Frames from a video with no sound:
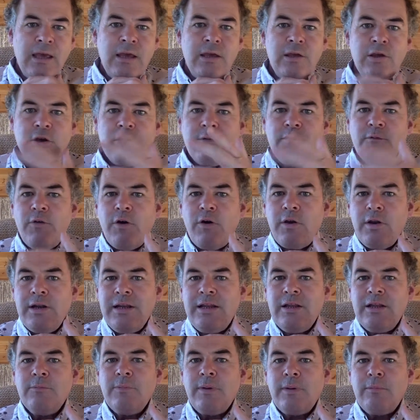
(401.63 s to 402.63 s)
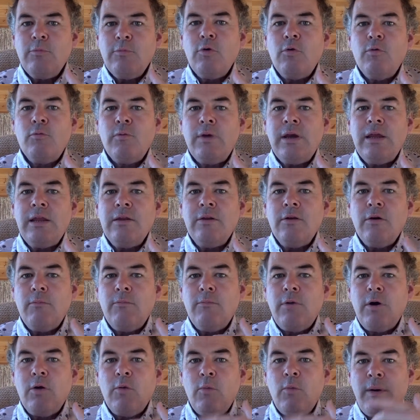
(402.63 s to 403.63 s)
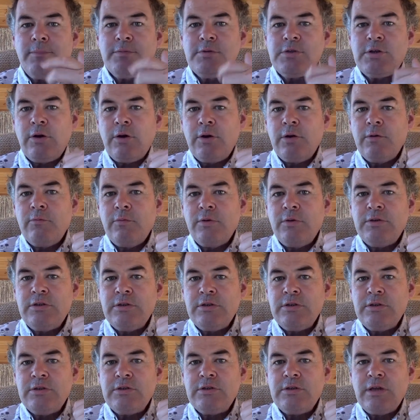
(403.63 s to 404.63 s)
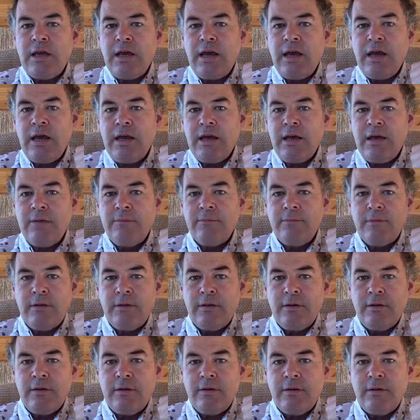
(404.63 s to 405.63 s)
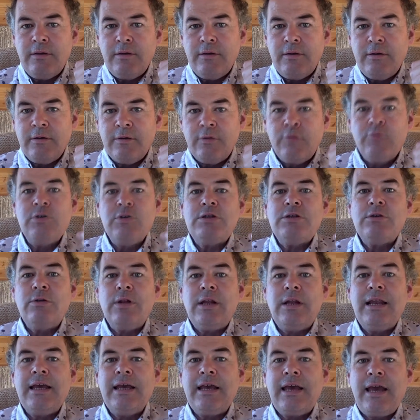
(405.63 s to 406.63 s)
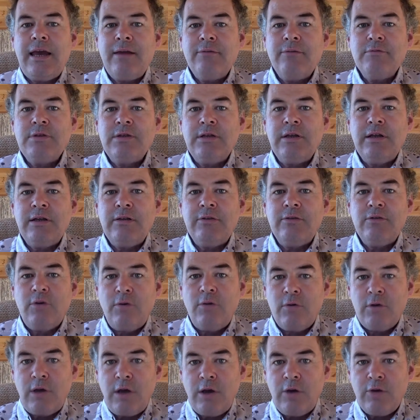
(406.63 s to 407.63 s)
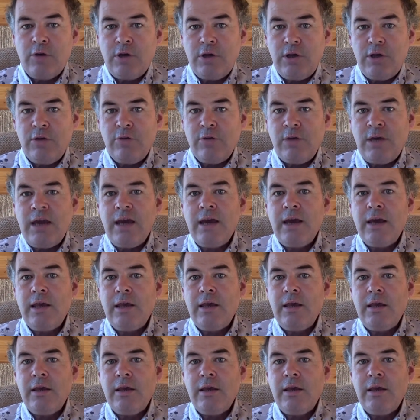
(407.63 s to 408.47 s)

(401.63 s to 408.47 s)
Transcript: You can find a little bit more written on my website, which is CrystalClearCounselling.co.uk